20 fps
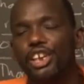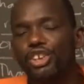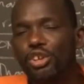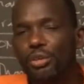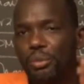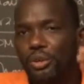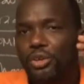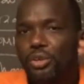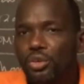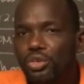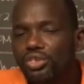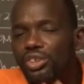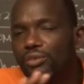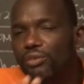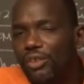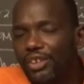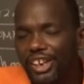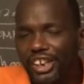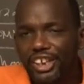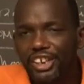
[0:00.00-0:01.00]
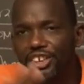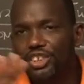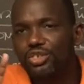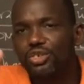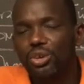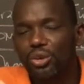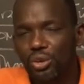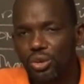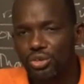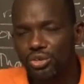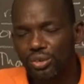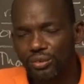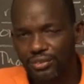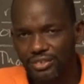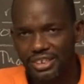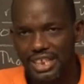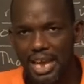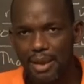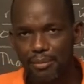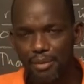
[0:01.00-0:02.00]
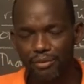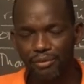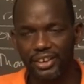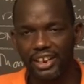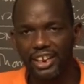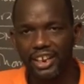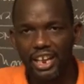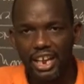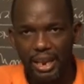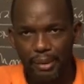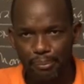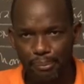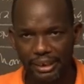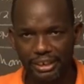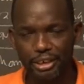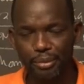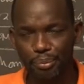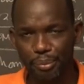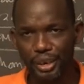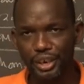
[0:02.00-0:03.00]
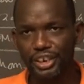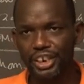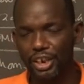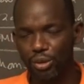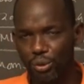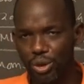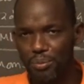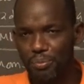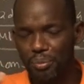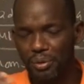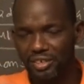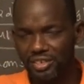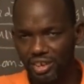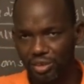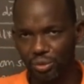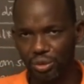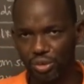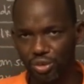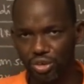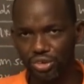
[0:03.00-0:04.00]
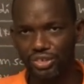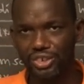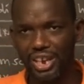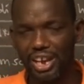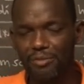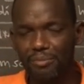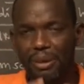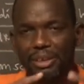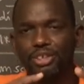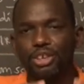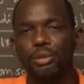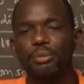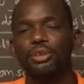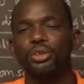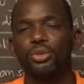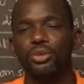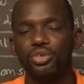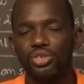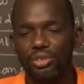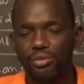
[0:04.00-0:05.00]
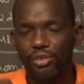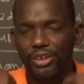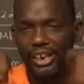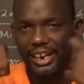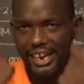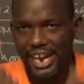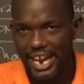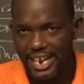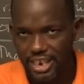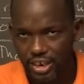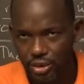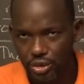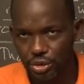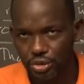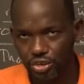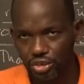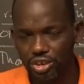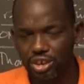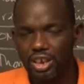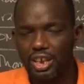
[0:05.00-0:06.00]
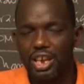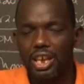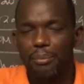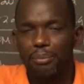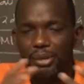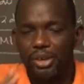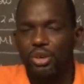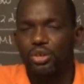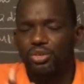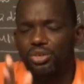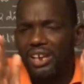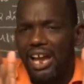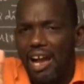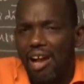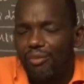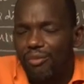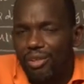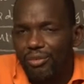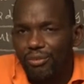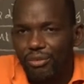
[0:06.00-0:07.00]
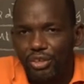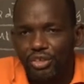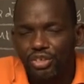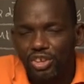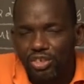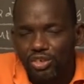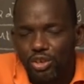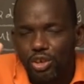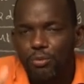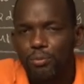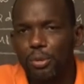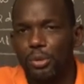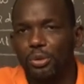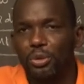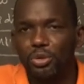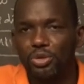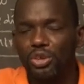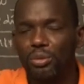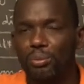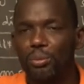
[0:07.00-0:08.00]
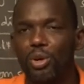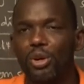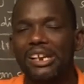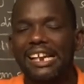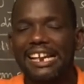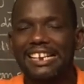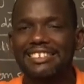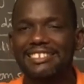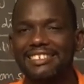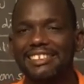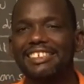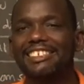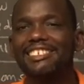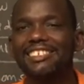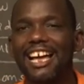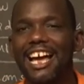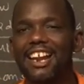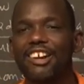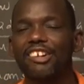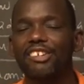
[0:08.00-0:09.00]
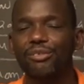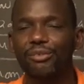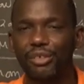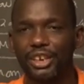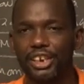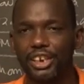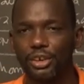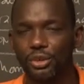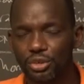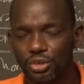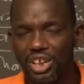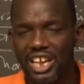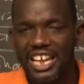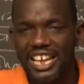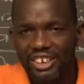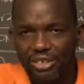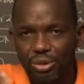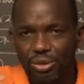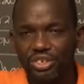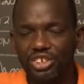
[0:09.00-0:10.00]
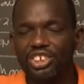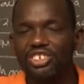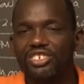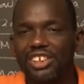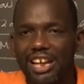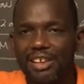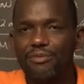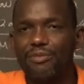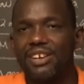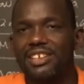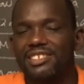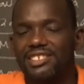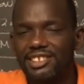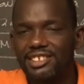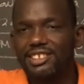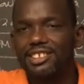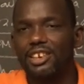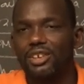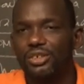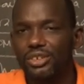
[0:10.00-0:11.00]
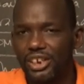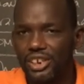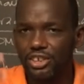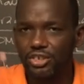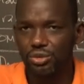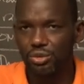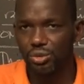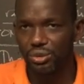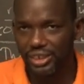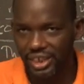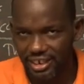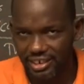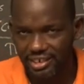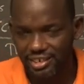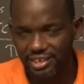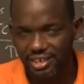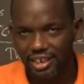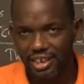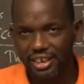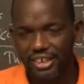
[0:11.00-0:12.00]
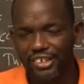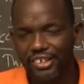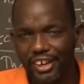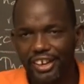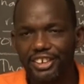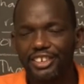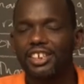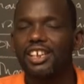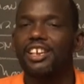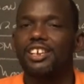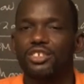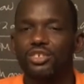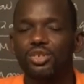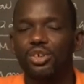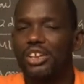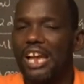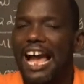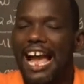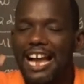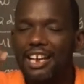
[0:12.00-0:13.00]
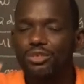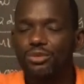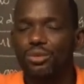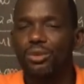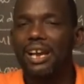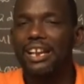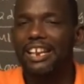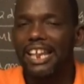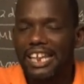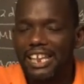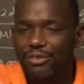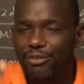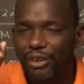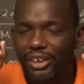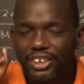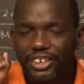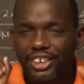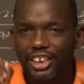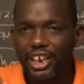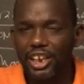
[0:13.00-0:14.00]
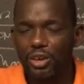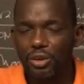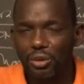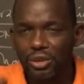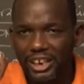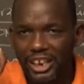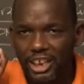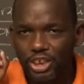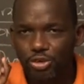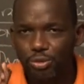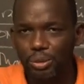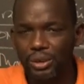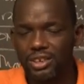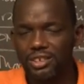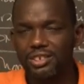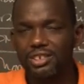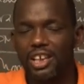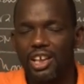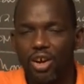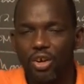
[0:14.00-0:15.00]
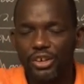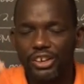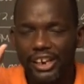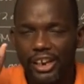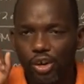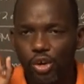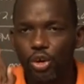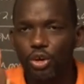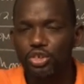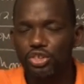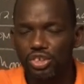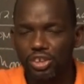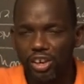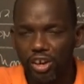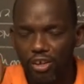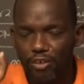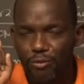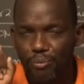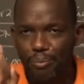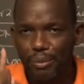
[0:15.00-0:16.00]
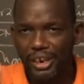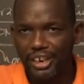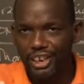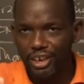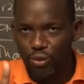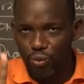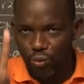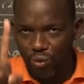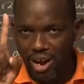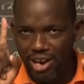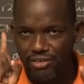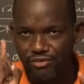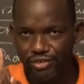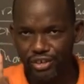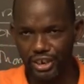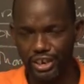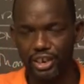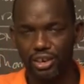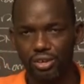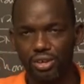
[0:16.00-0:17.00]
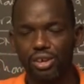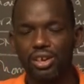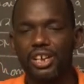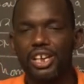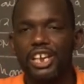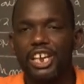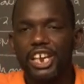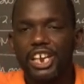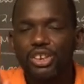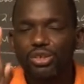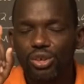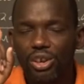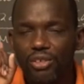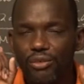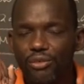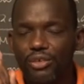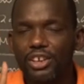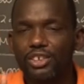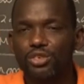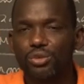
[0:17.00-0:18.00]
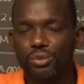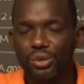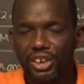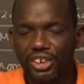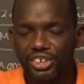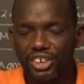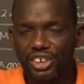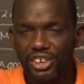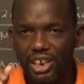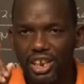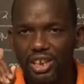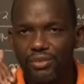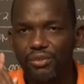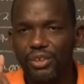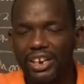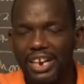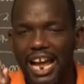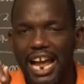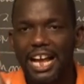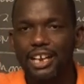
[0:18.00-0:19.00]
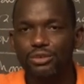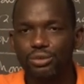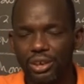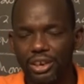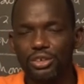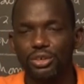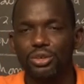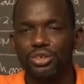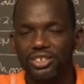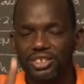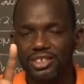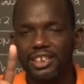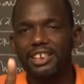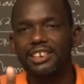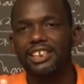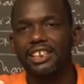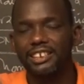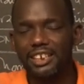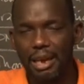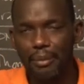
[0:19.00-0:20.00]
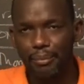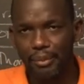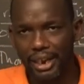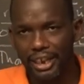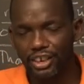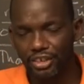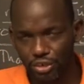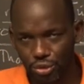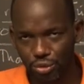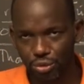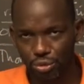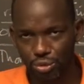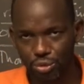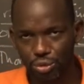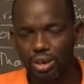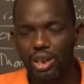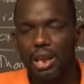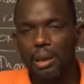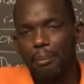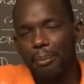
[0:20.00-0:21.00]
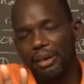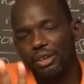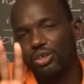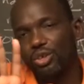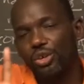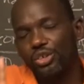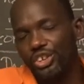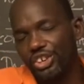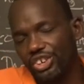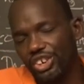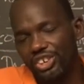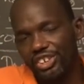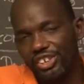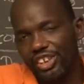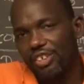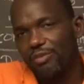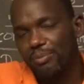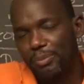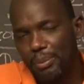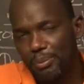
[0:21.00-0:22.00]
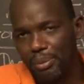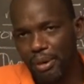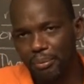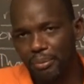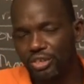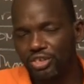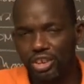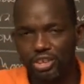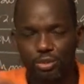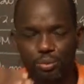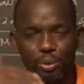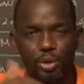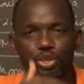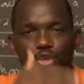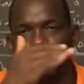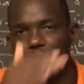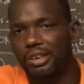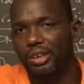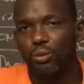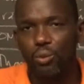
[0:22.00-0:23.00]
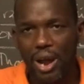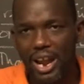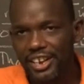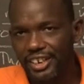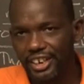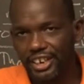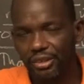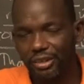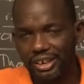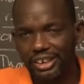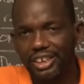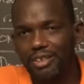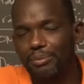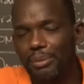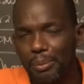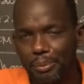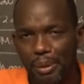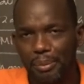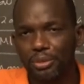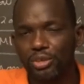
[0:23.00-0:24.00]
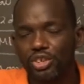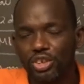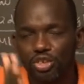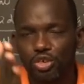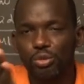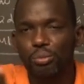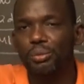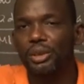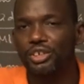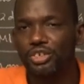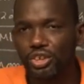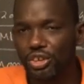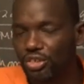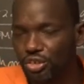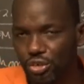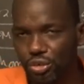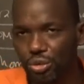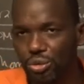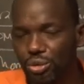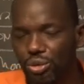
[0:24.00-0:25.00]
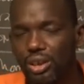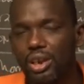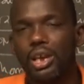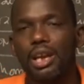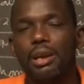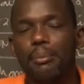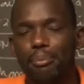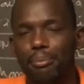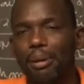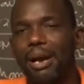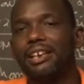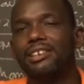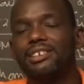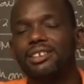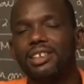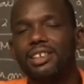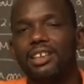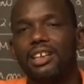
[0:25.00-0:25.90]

it will be used for the initial cost of some of the multimedia equipments that we don't have, but it will be used for the running cost, because you have a vision of producing more than six hundred videos to teach advanced secondary students. Right? So actual, if I tell you the expense or the cost of making one video, it will frustrate, and even actually you'll say that I'm lying to you. But God didn't give me permissions. Possibly one day you'll give me permissions to mention to you. But